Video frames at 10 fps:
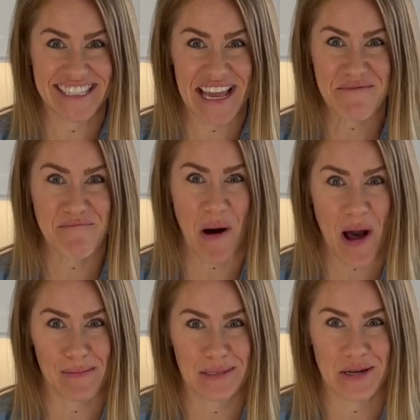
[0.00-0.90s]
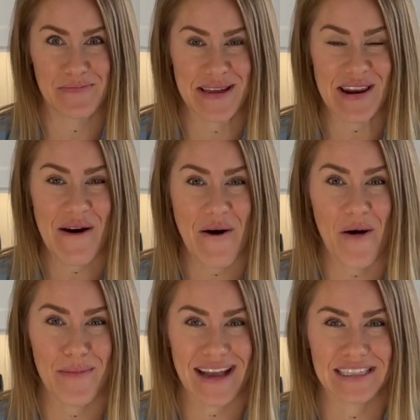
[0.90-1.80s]
thing pops open
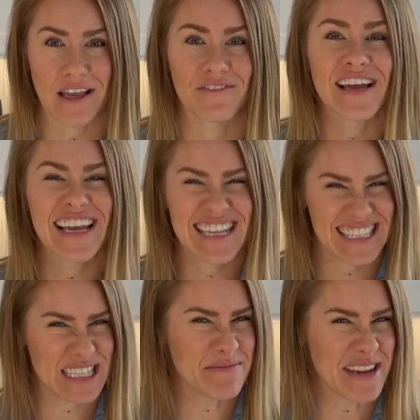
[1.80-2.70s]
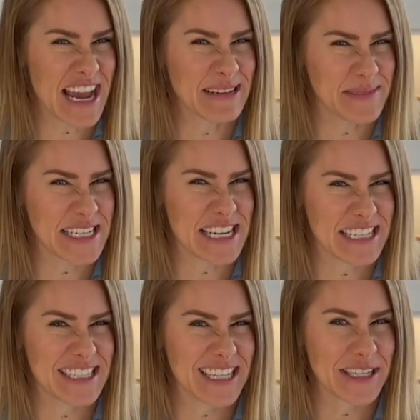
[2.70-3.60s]
all by itself. Sometimes it
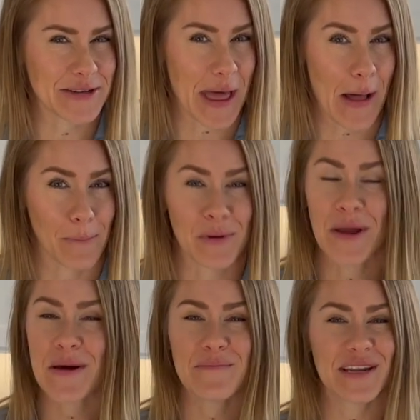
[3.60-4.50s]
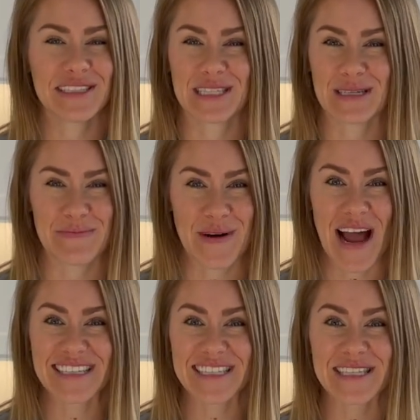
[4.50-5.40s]
needs a little help, but it
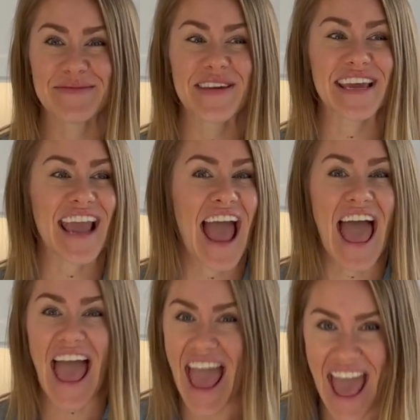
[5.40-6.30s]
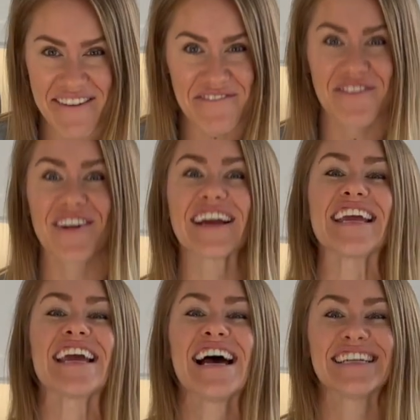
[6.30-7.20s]
surprises me
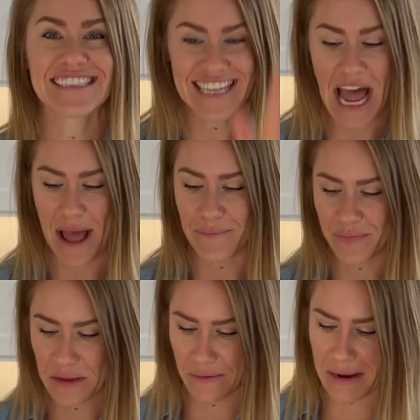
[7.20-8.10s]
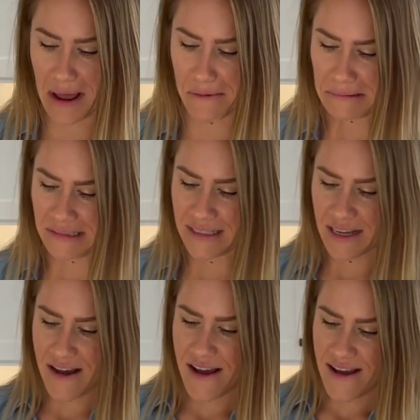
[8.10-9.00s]
every time. Here we go.
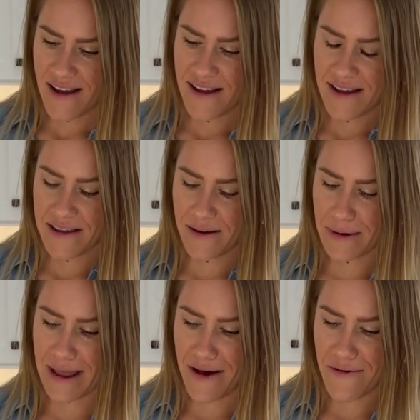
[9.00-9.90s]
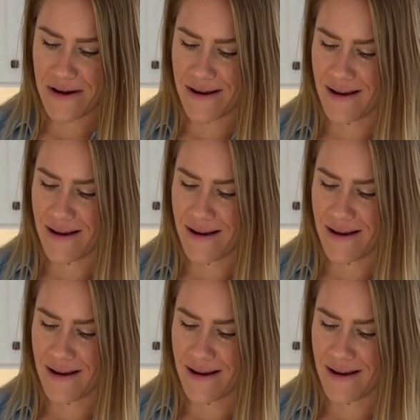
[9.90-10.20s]
Here we go.